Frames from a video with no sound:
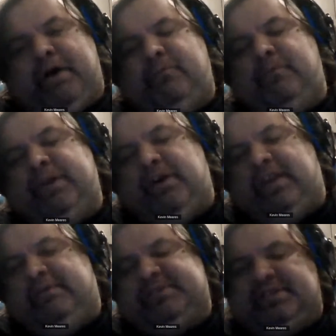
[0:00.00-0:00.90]
But we
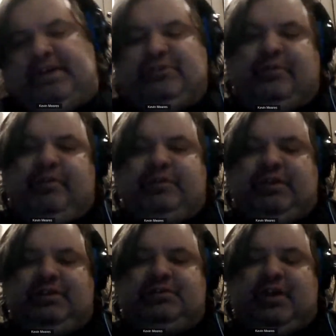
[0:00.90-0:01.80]
know that he was in danger of
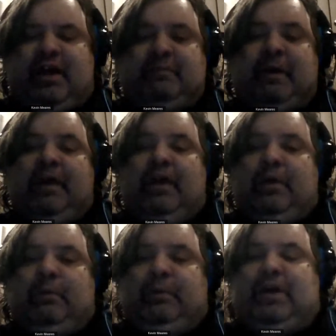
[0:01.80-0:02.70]
losing his job.
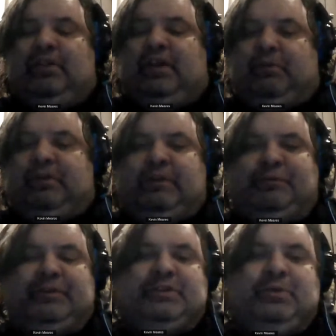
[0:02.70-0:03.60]
We know that one of
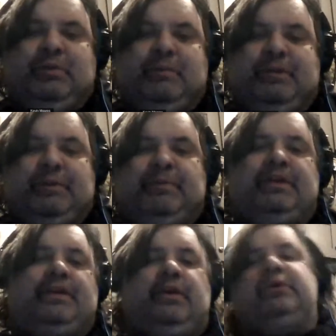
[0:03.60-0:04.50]
the first three women to
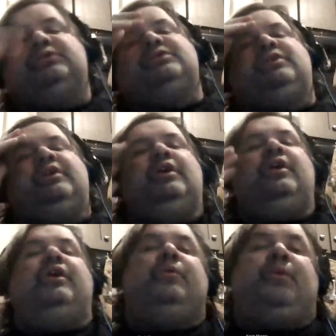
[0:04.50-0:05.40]
be accused
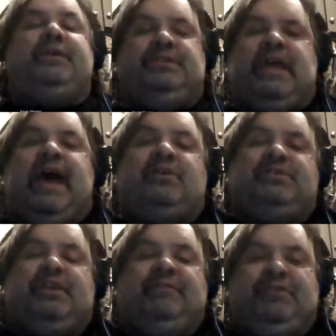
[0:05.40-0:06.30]
was his
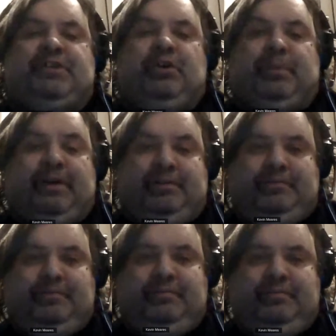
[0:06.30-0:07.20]
house slave, Tituba.